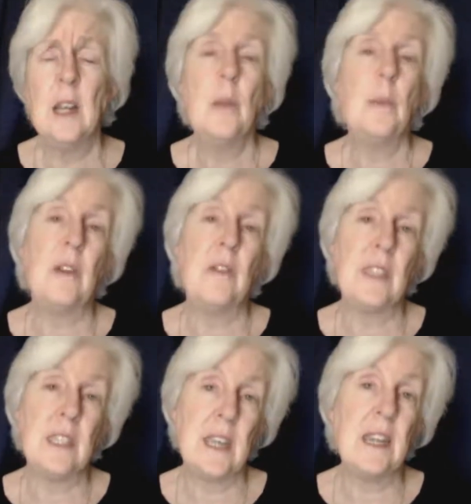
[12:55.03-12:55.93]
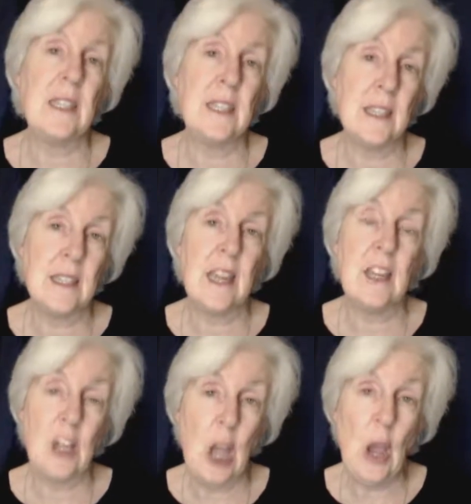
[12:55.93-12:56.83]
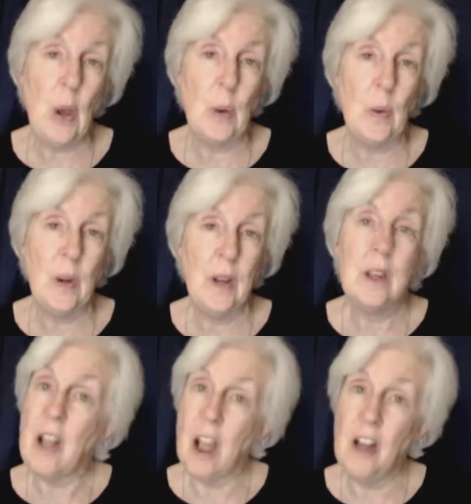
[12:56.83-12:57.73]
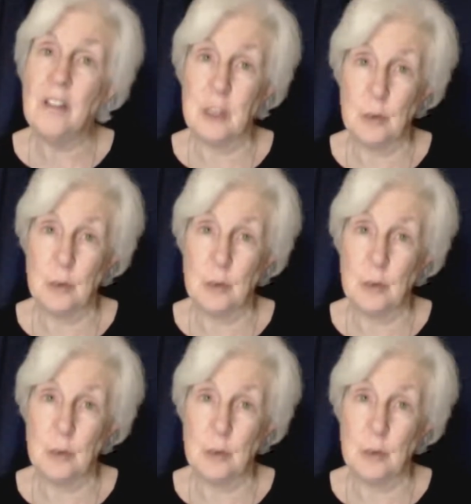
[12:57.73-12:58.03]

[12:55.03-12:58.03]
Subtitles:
but if the states said no, Congress was